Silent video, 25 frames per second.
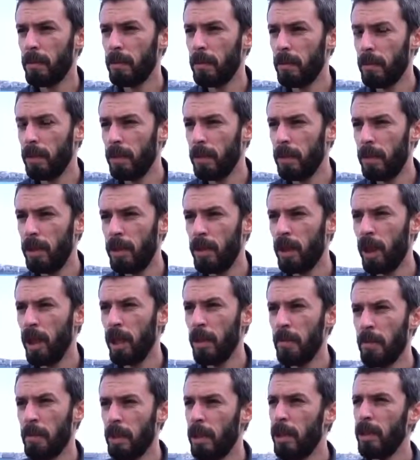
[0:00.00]
If there are
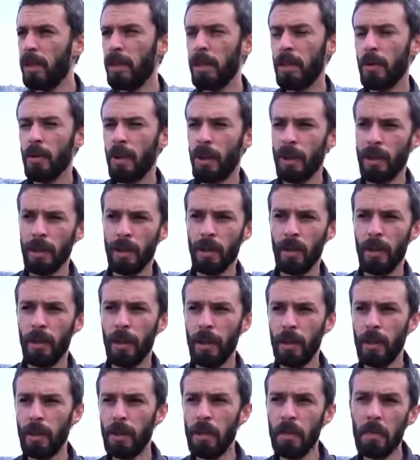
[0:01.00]
relations between
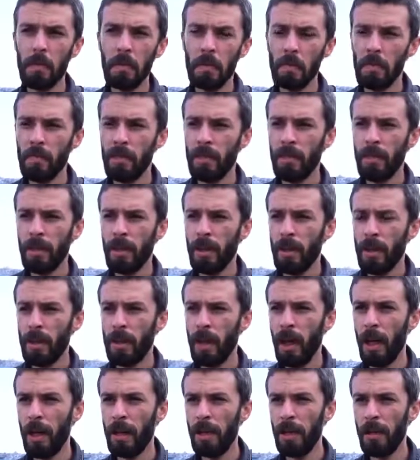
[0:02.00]
Israel and Turkey, it's
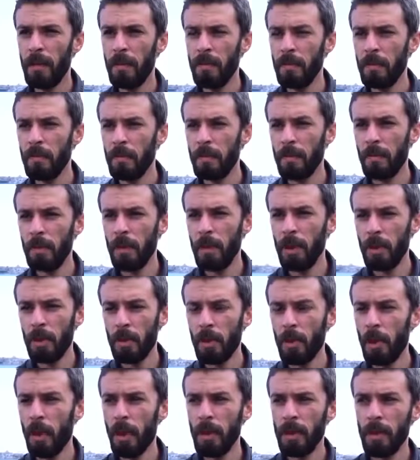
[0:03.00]
just economic
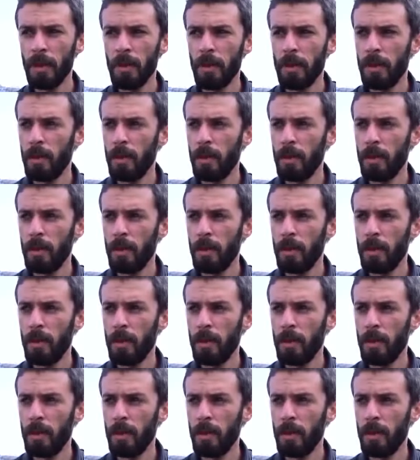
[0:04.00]
relations.